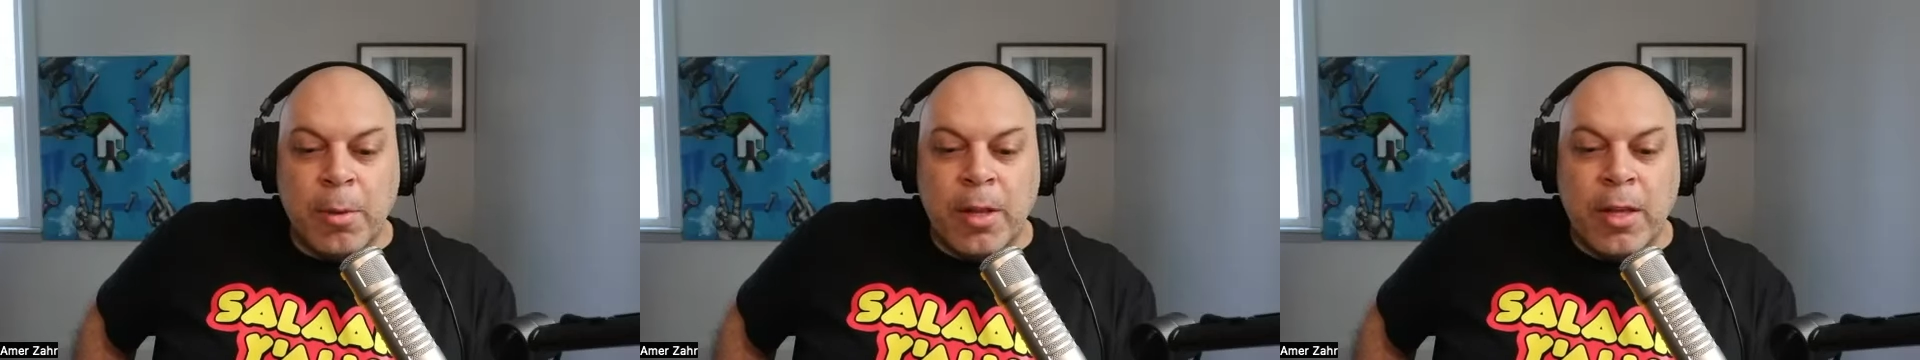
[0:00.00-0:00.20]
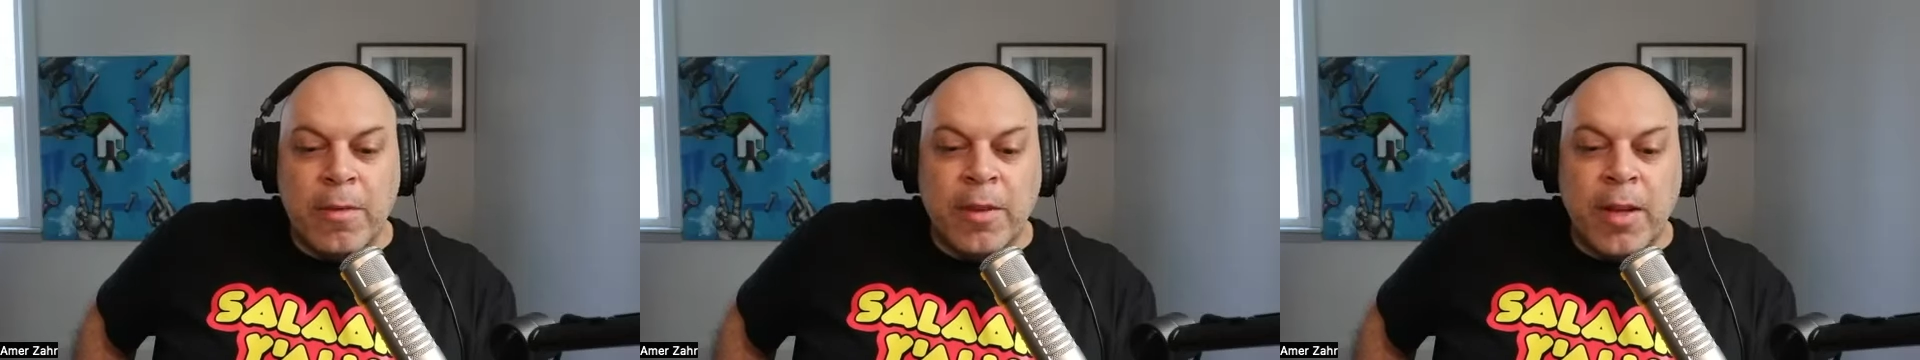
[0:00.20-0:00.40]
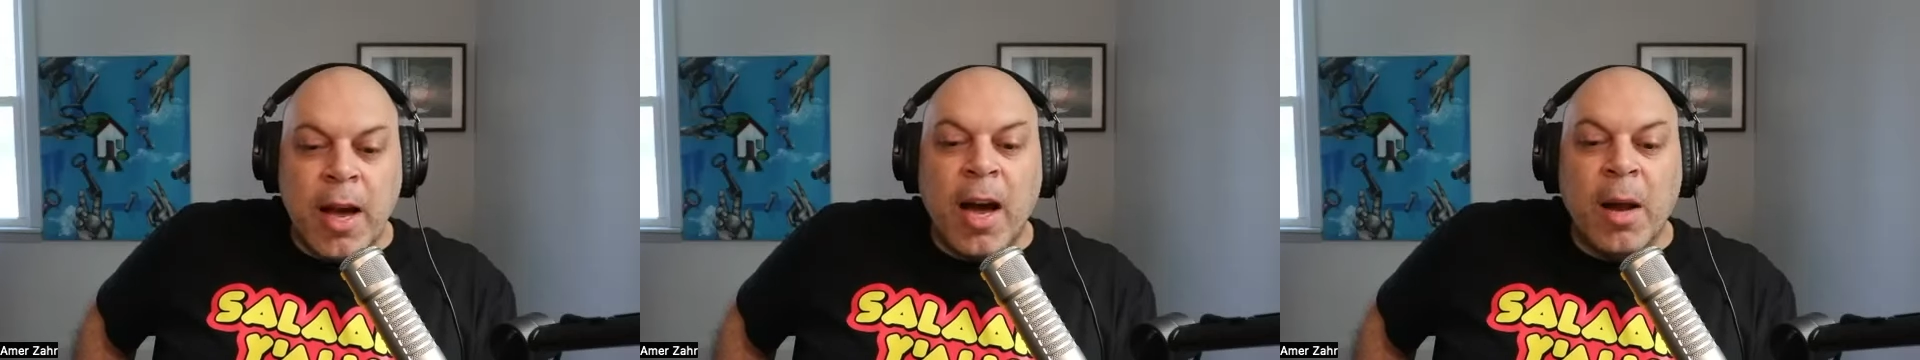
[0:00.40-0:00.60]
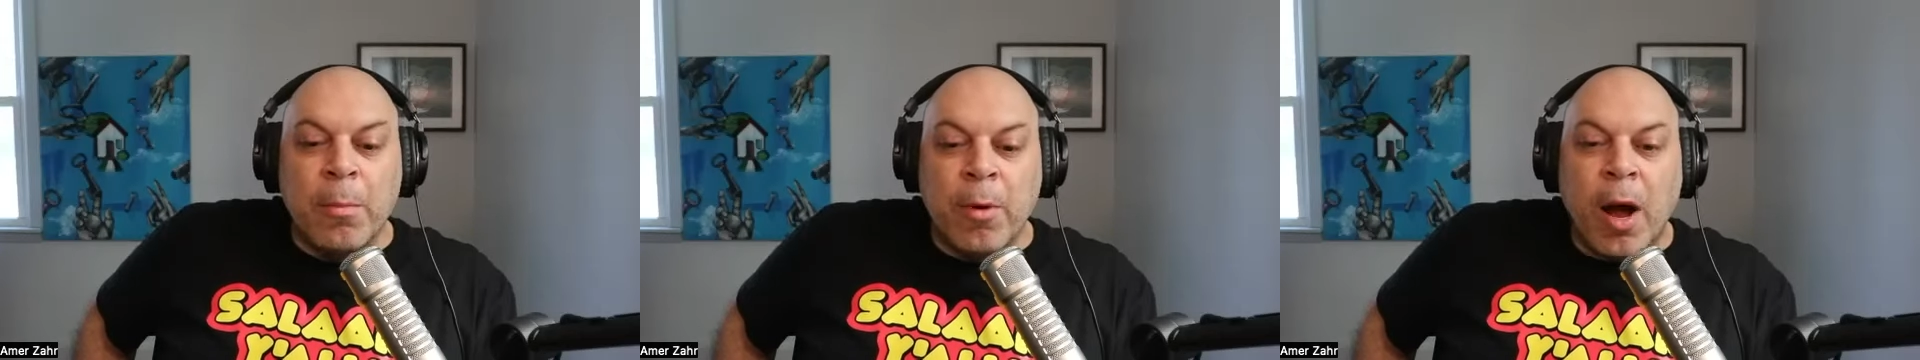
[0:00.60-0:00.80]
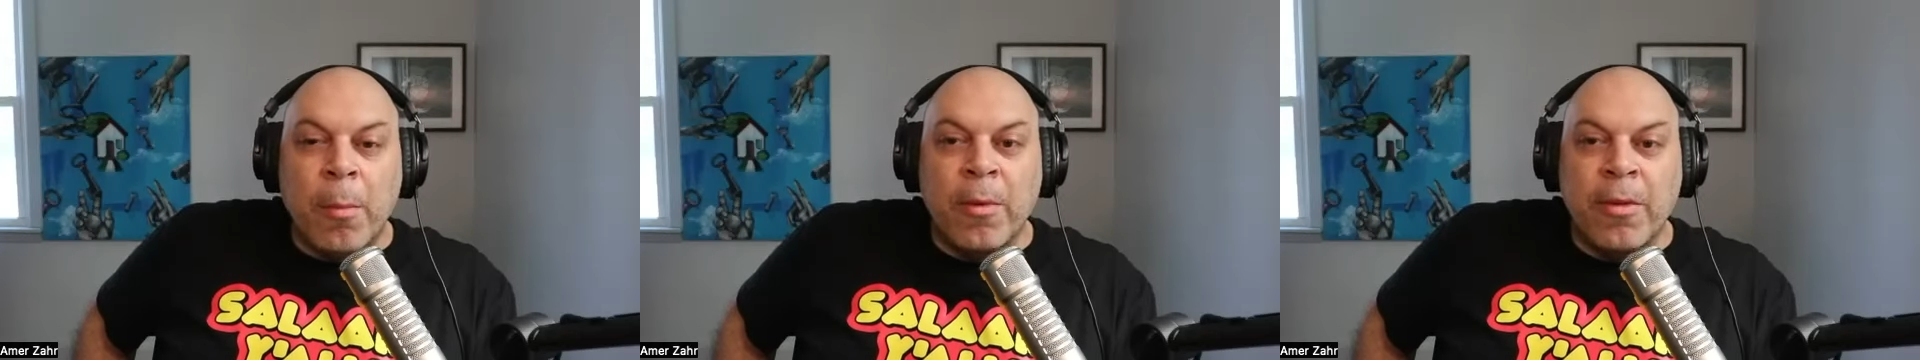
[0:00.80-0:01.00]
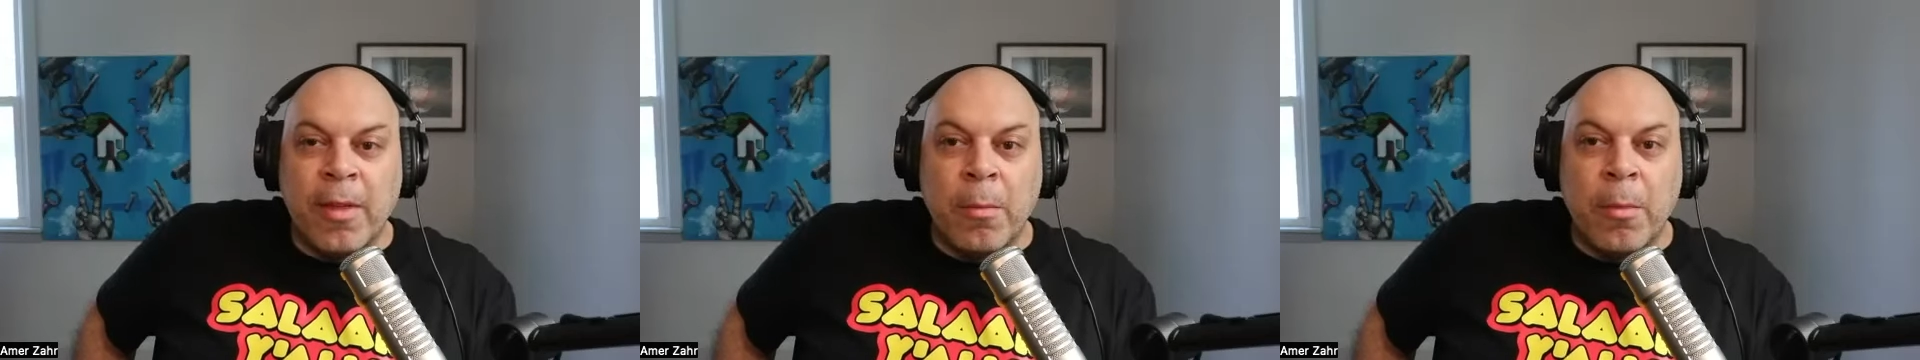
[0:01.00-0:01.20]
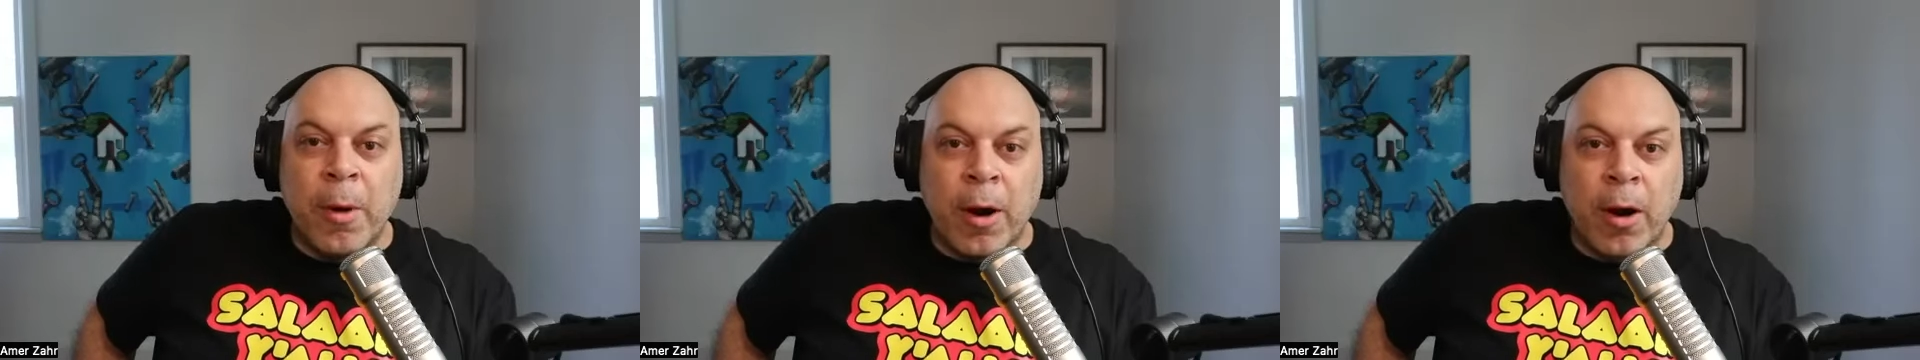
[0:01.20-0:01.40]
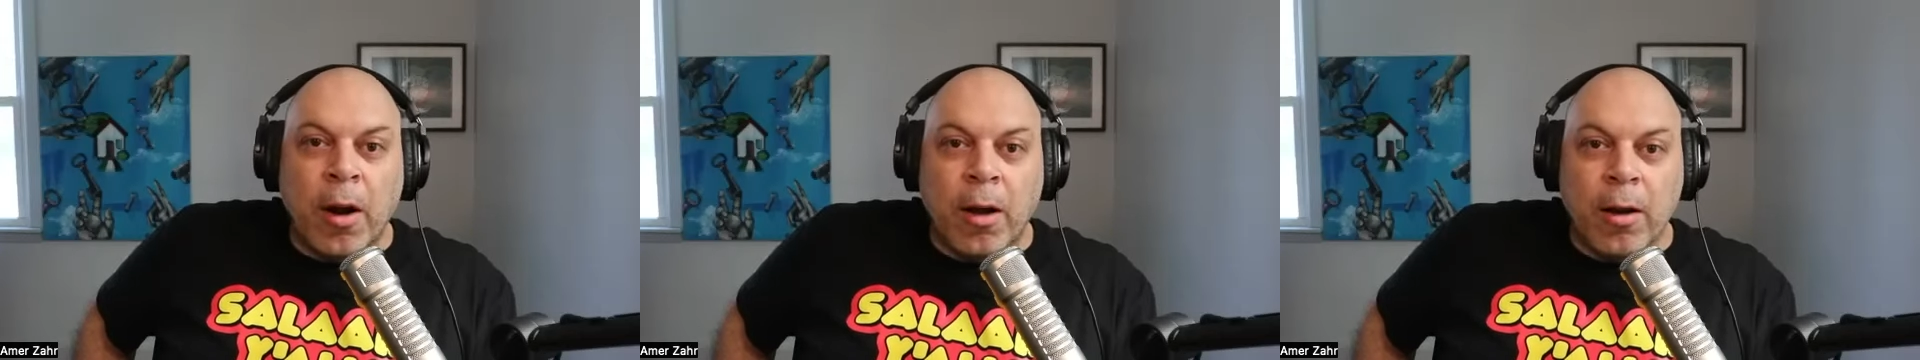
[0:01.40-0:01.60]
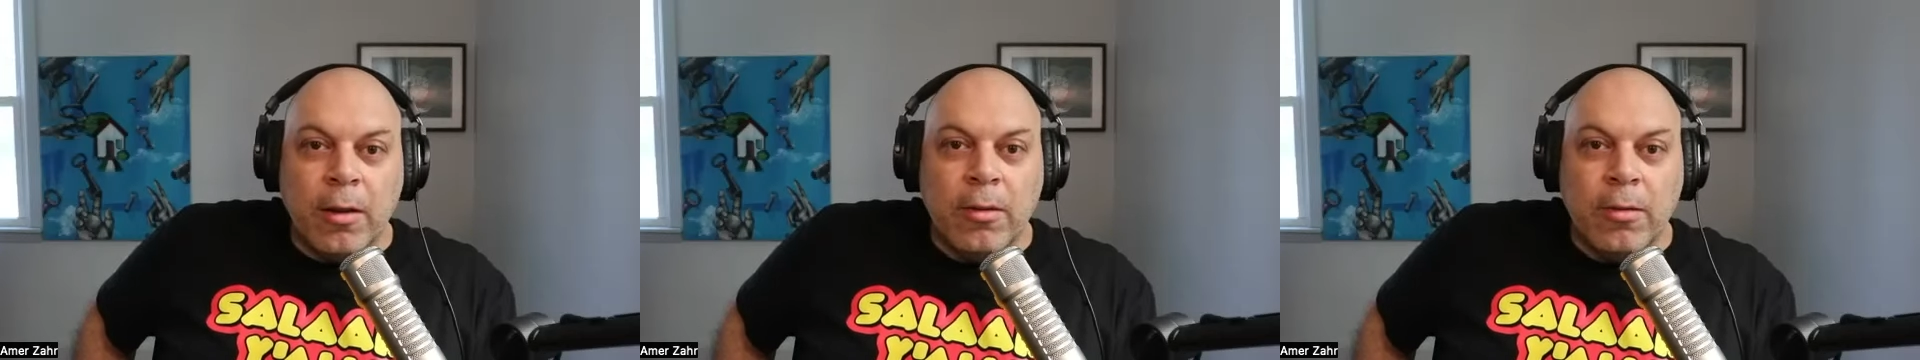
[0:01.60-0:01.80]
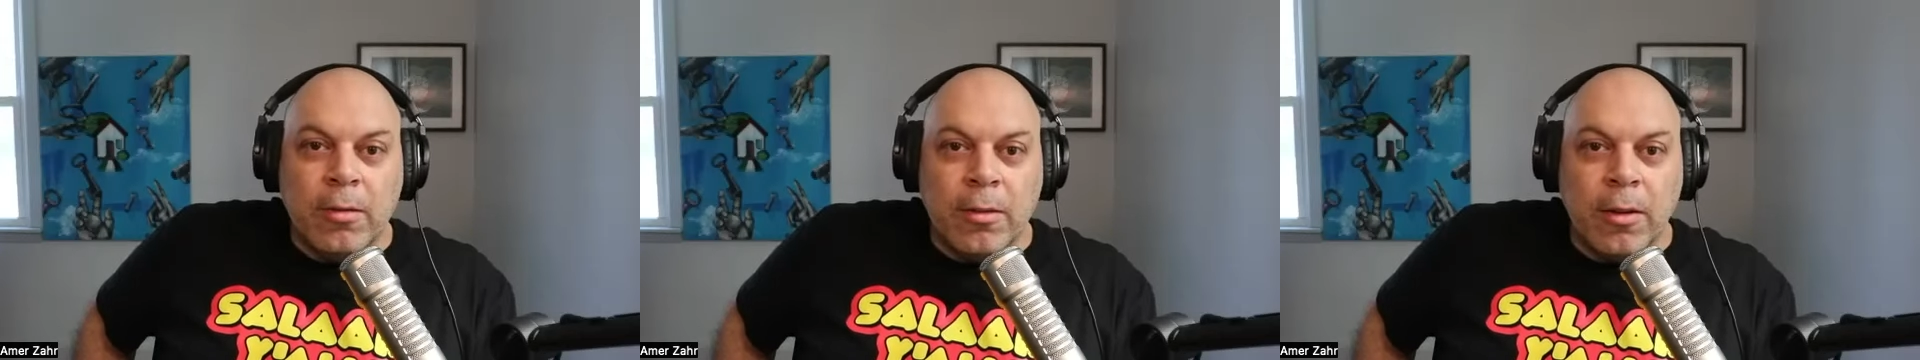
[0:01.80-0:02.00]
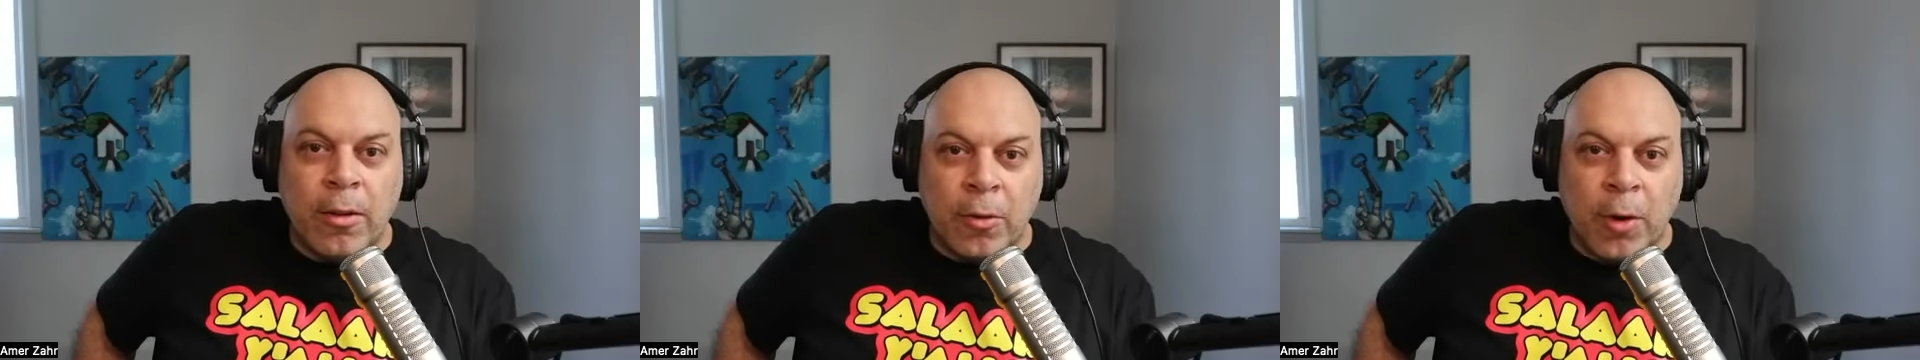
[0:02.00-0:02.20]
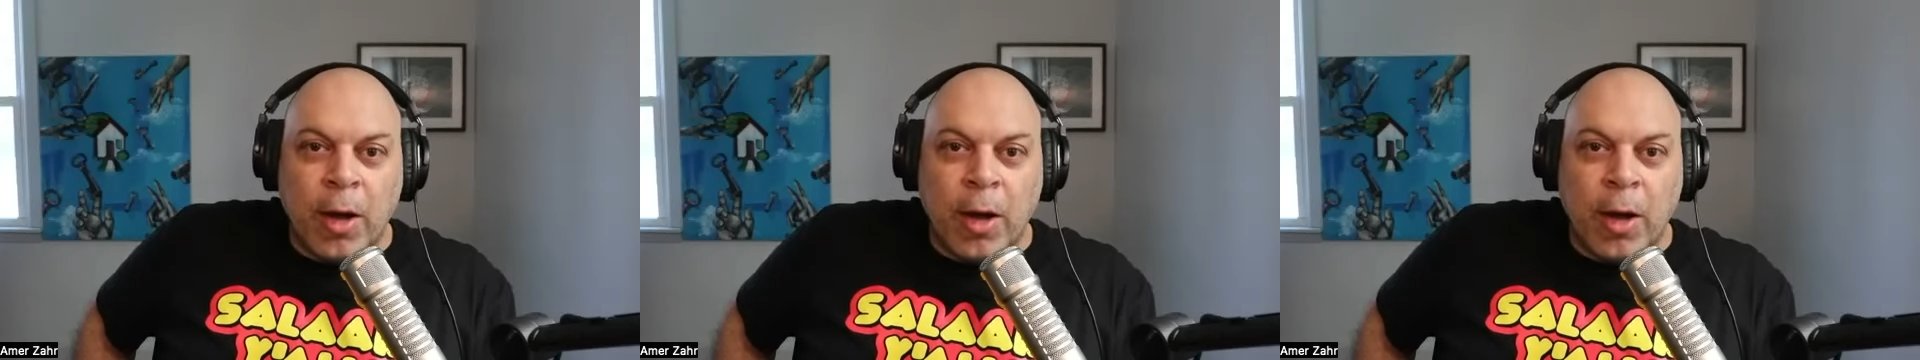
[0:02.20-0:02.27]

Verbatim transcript: believed God promised them America. So I